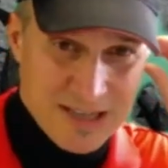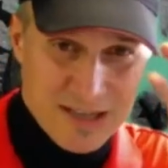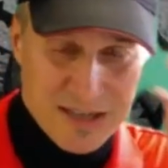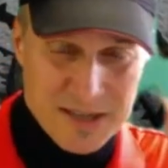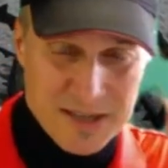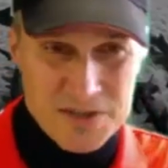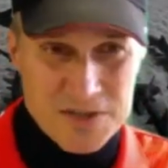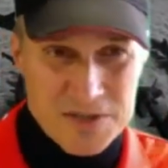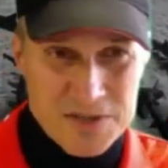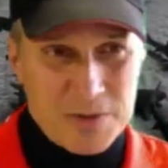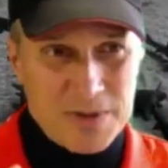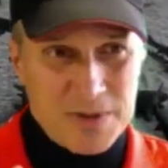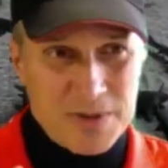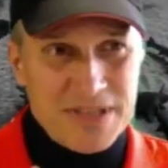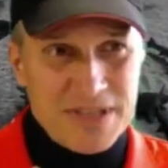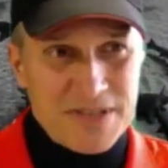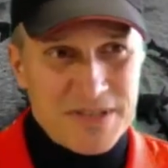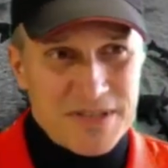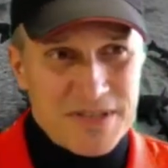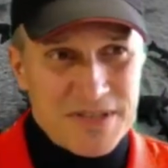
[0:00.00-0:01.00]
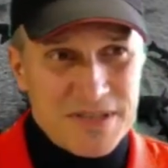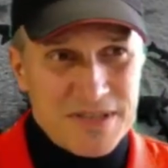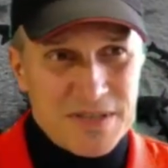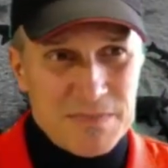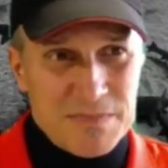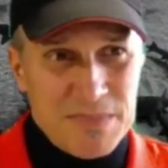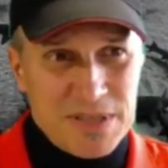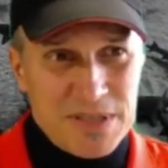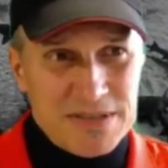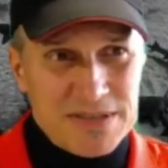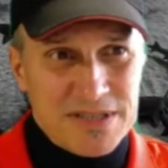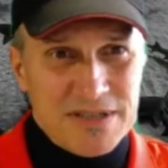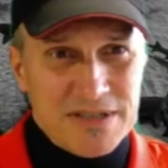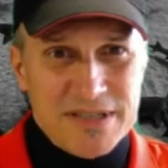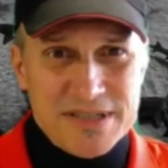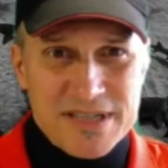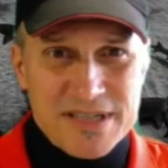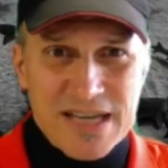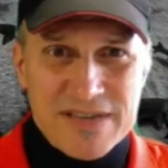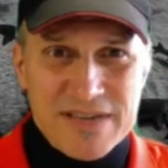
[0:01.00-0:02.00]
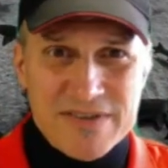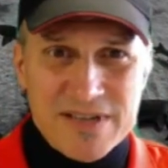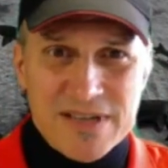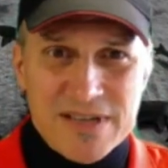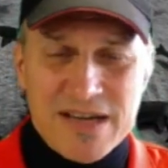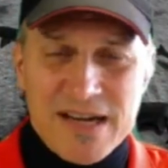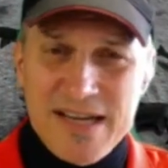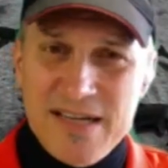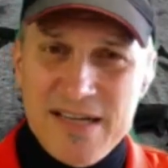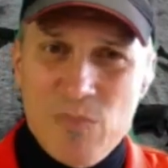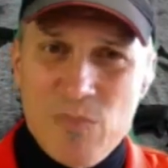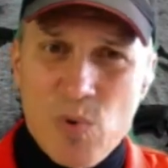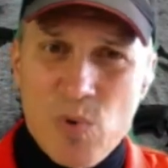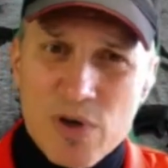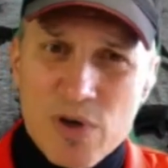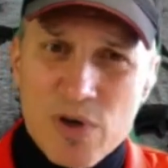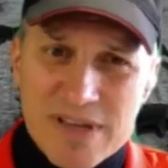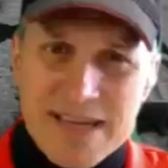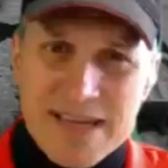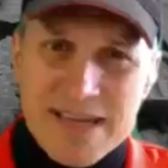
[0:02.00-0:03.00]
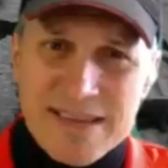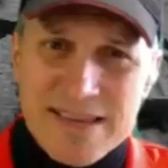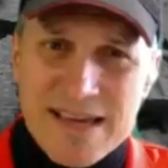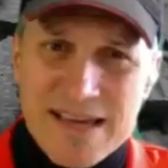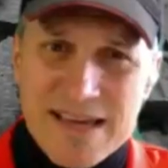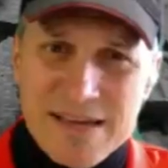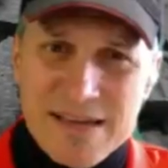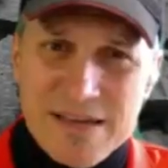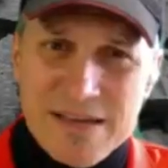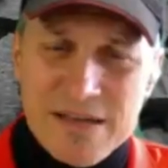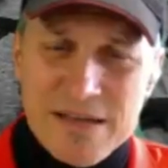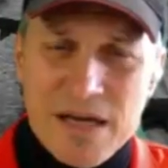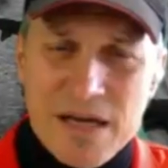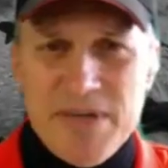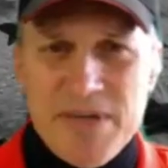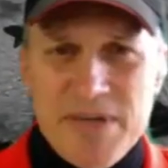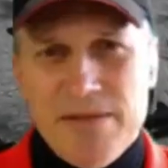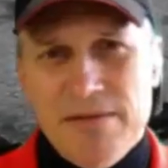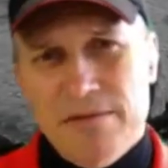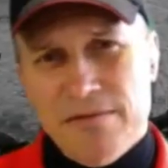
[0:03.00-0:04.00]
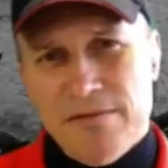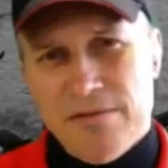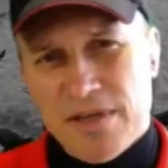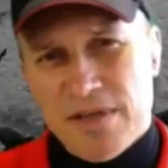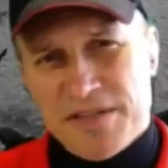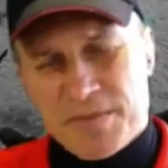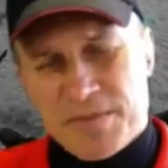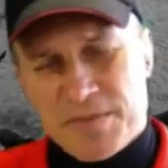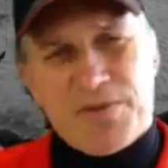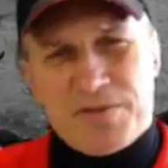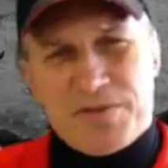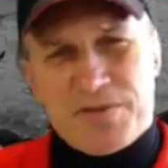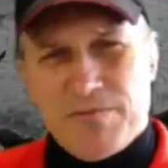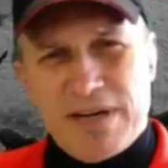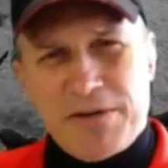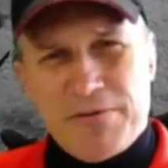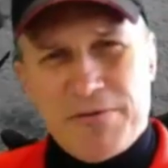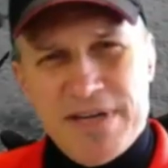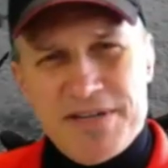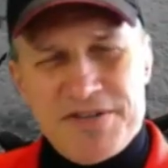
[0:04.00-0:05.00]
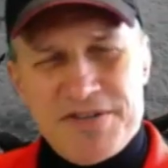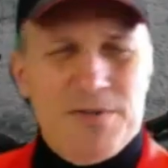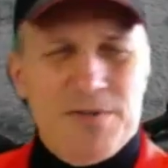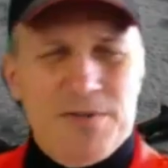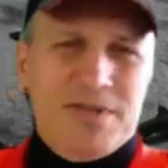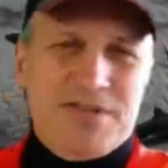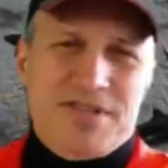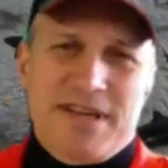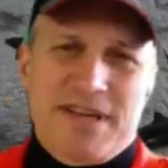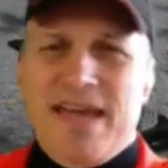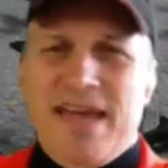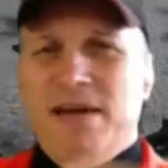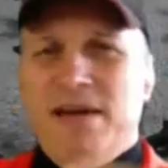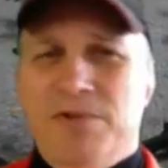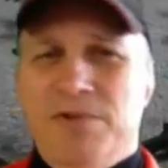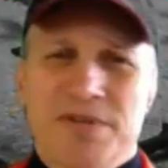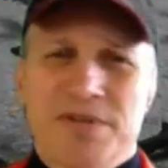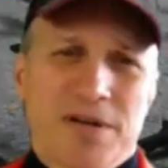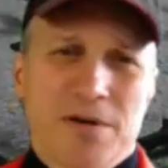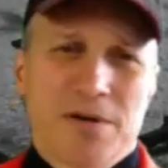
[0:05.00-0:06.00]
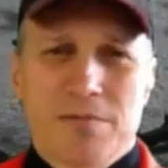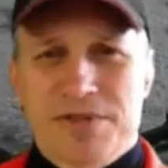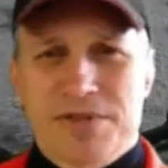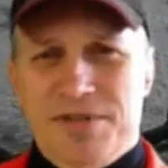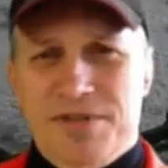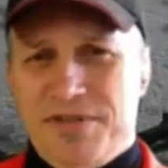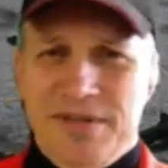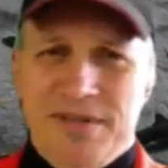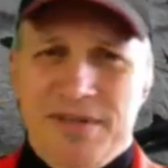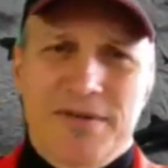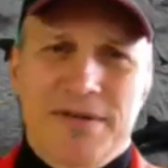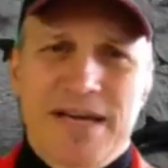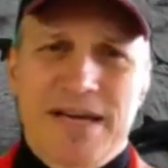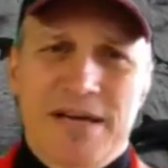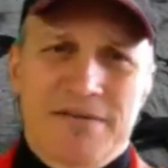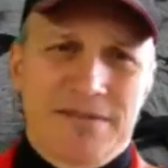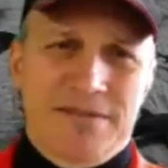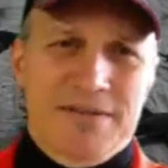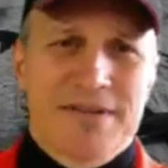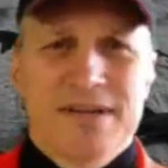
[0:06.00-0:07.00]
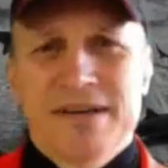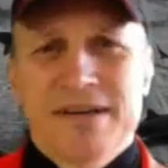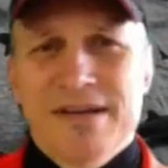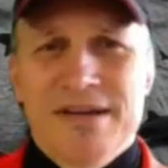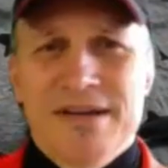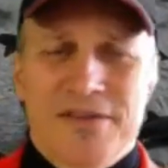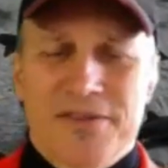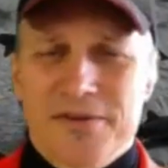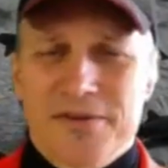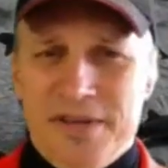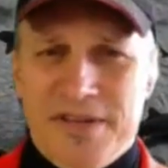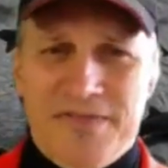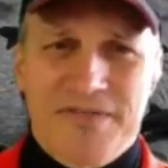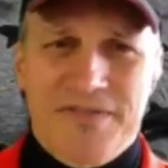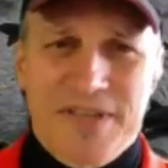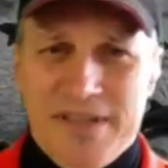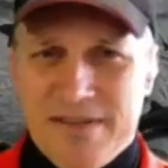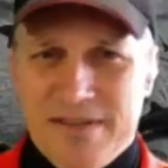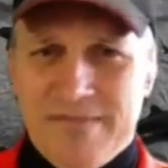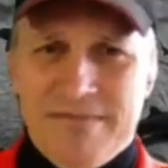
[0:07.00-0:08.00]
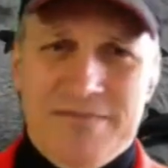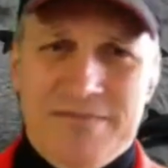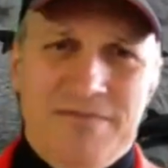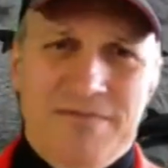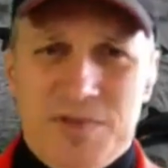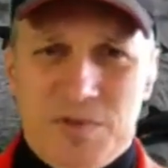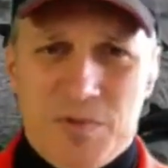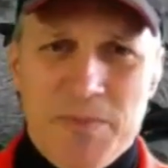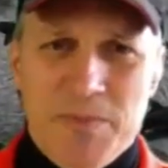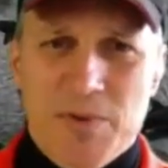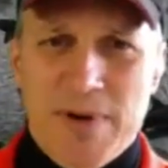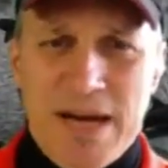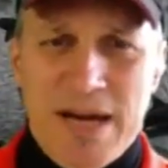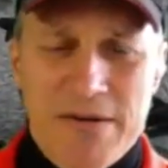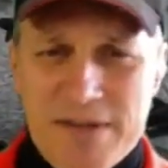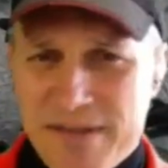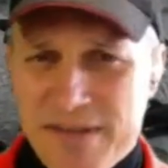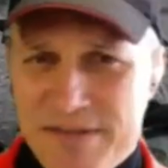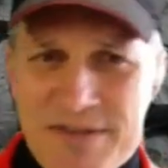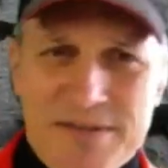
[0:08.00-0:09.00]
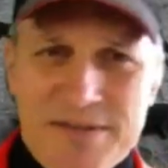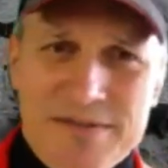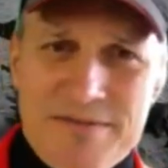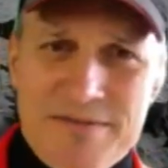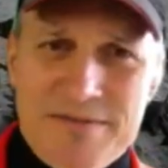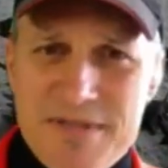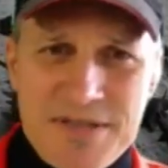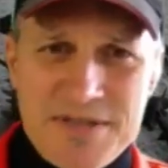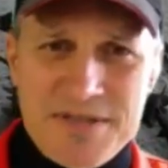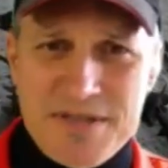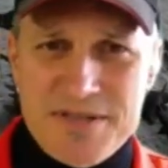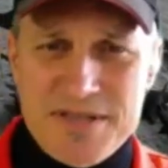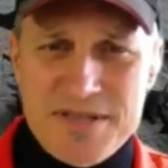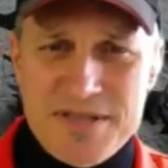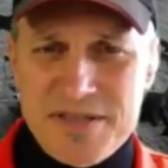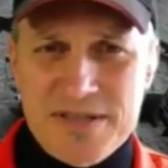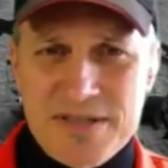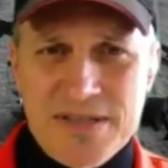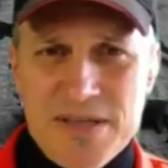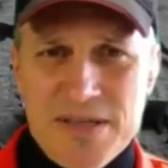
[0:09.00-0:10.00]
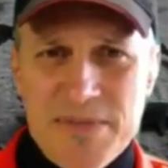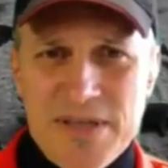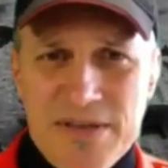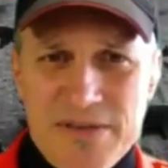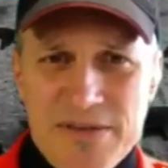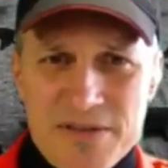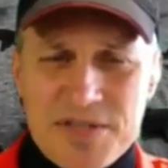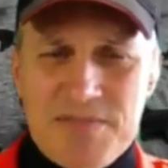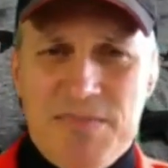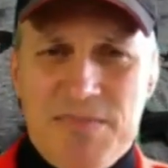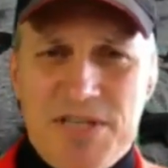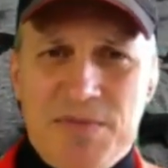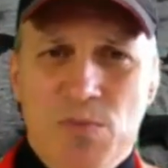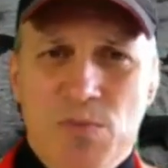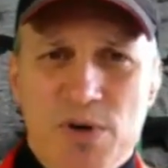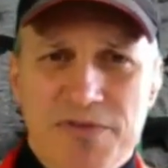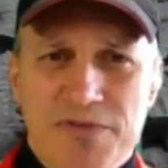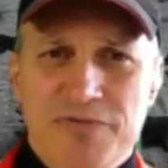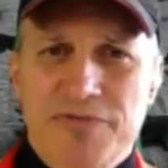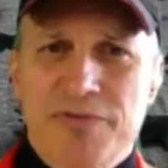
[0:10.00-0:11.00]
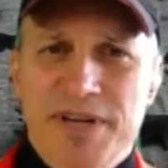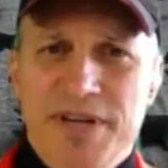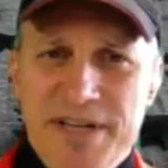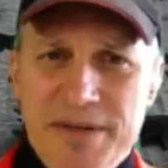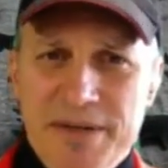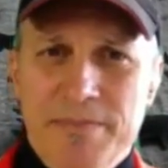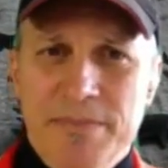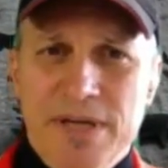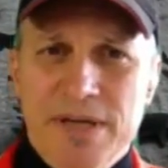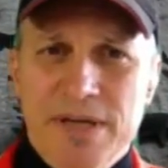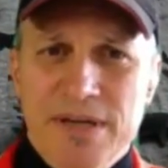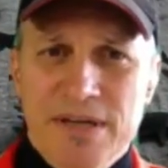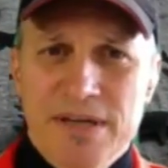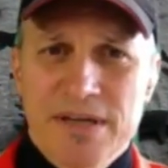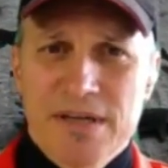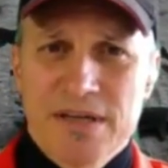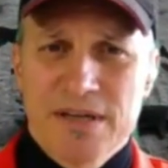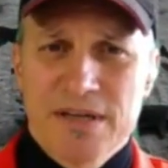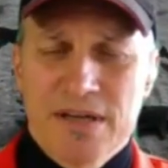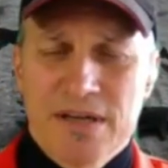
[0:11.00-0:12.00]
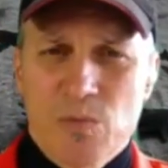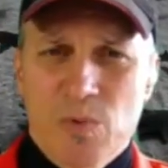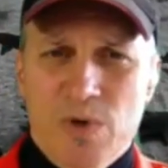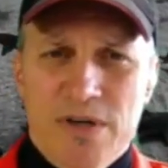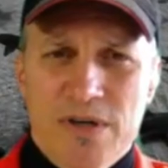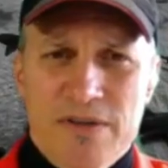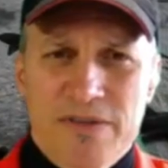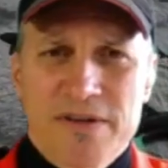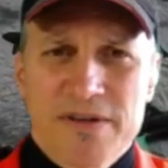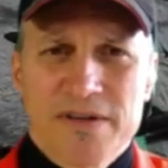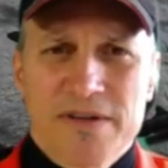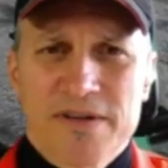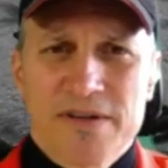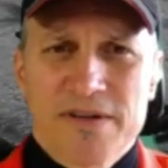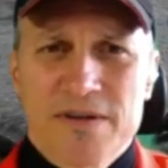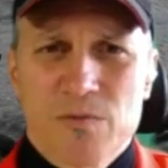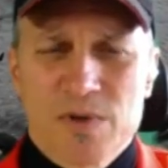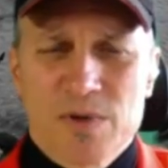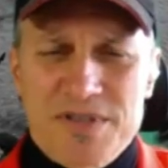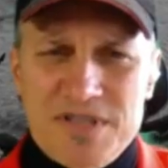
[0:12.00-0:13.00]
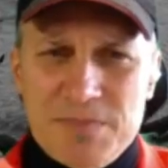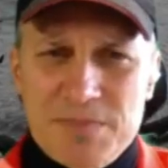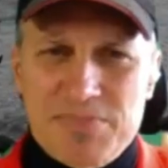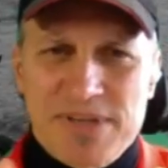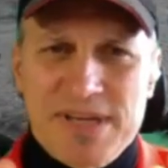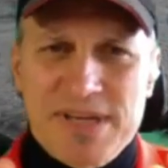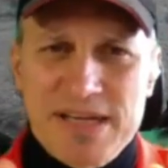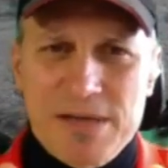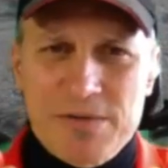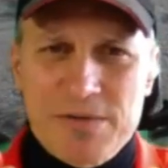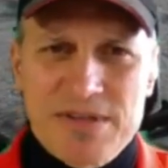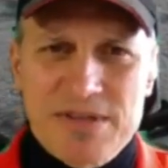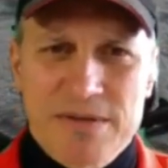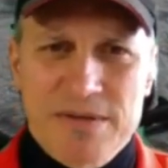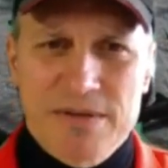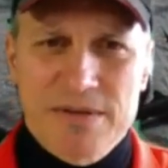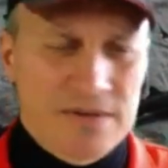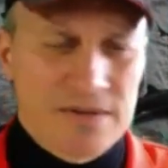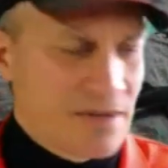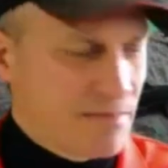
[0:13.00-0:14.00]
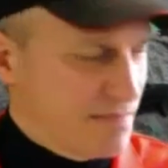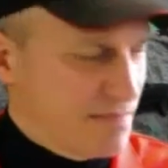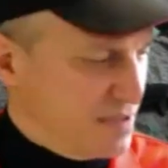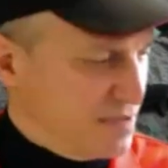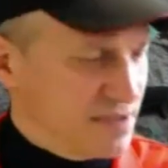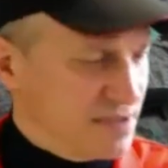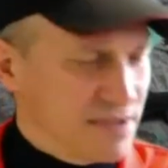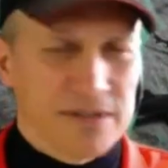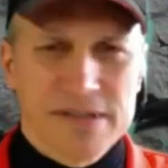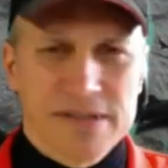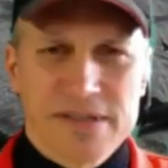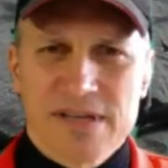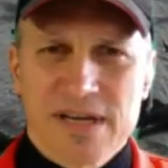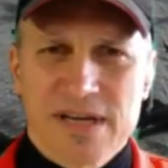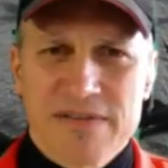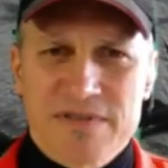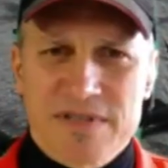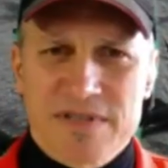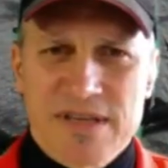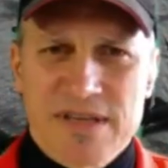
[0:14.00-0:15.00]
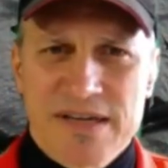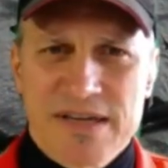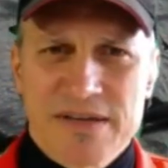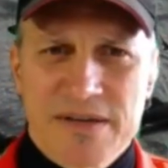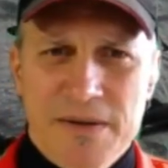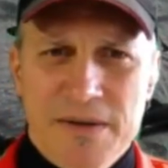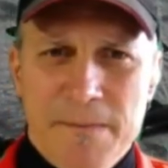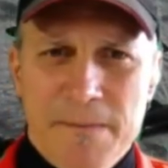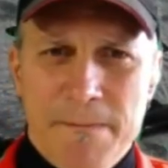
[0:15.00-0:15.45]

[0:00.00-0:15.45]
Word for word: uh, so is is military diving kind of more like that? I mean, as opposed to recreational, where you say, hey, we, you know, we're just going to go down to 30 feet and swim around until such and such a limit, and there's much more freedom. What are the what's the planning with the the military dives like?